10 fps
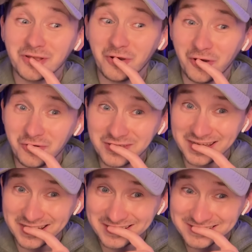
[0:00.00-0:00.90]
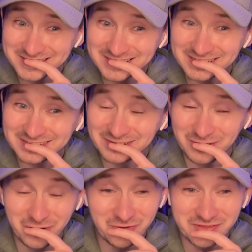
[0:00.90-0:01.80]
Okay.
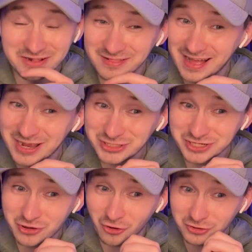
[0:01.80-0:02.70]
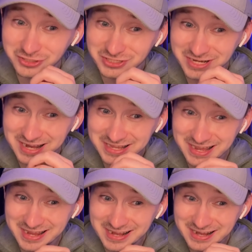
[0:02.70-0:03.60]
Oh, the Clash of Conquerors
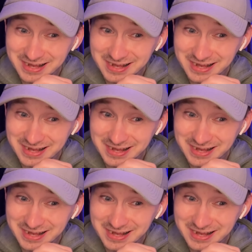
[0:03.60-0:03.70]
haki.